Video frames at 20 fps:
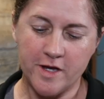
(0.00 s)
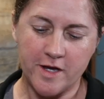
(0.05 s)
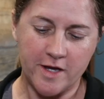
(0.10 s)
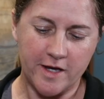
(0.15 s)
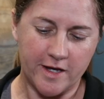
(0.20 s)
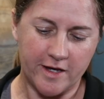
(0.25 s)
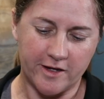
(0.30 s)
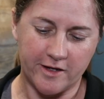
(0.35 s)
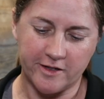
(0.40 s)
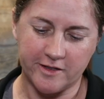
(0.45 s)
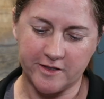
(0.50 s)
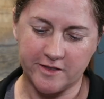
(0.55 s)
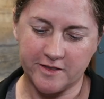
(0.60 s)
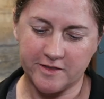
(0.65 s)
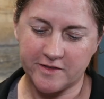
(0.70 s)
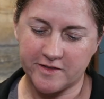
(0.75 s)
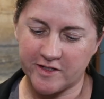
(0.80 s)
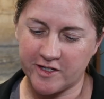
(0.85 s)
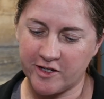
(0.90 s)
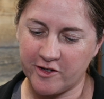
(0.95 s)

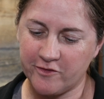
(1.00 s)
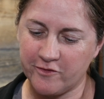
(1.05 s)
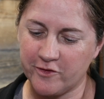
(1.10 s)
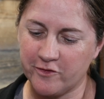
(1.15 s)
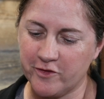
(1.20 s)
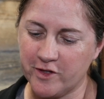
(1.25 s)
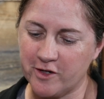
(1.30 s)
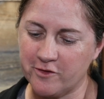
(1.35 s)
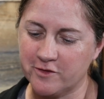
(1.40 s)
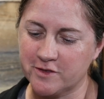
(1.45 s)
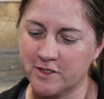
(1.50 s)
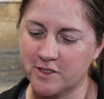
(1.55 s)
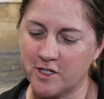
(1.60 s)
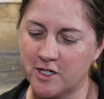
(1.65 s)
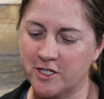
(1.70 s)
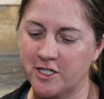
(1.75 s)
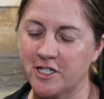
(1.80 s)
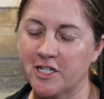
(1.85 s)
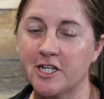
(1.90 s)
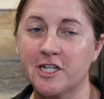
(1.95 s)
And Steve, if that was
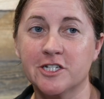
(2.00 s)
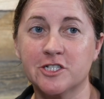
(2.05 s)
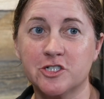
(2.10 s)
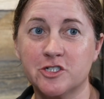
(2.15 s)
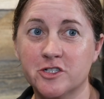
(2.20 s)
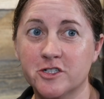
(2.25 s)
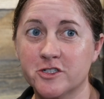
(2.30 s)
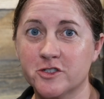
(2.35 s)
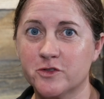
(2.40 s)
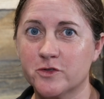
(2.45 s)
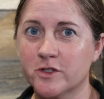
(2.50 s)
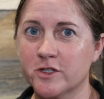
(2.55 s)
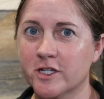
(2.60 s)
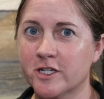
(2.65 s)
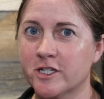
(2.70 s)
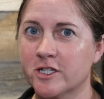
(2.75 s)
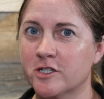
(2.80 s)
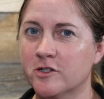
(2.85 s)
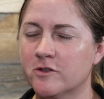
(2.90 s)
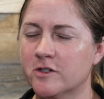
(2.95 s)
not an insurance
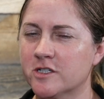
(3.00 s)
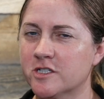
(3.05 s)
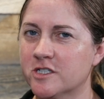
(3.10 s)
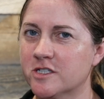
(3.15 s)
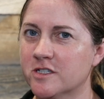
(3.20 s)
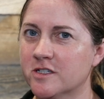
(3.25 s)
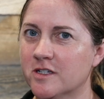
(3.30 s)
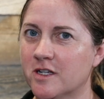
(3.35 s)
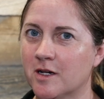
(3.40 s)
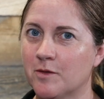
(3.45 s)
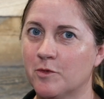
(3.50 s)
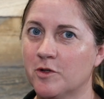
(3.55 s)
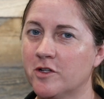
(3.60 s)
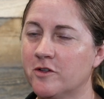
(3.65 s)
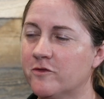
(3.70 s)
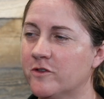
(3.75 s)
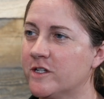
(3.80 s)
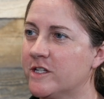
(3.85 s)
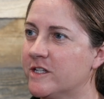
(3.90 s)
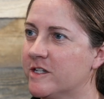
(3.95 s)
related question, I
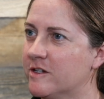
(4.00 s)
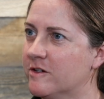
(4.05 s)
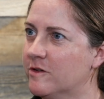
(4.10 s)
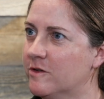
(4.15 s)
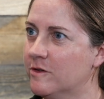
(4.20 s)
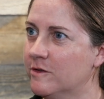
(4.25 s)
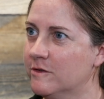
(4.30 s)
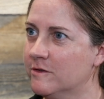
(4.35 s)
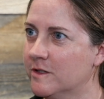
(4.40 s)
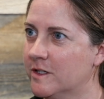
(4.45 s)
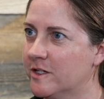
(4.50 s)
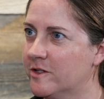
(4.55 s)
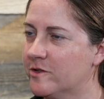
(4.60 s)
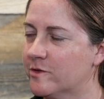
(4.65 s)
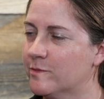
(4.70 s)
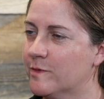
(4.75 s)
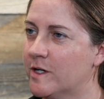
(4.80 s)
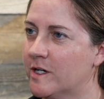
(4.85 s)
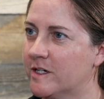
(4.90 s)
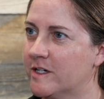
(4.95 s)
believe we did a whole
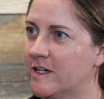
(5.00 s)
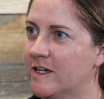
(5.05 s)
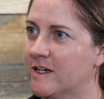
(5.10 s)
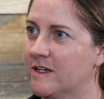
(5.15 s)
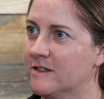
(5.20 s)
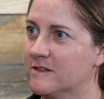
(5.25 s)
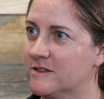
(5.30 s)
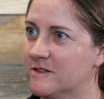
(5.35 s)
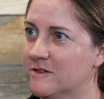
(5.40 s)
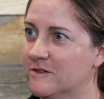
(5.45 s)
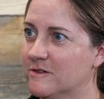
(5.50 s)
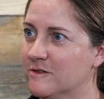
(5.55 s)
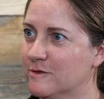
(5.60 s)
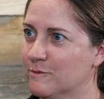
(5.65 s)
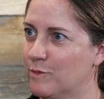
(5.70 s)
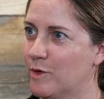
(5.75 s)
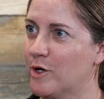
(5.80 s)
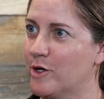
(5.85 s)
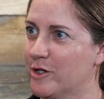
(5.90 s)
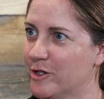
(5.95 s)
other podcast
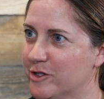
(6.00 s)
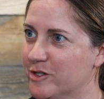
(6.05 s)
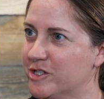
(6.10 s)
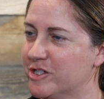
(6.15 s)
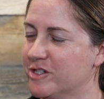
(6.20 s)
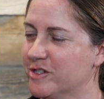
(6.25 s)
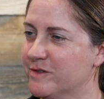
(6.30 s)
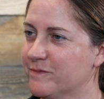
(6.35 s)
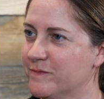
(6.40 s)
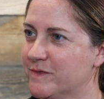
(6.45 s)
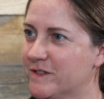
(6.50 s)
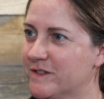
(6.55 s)
on partnerships.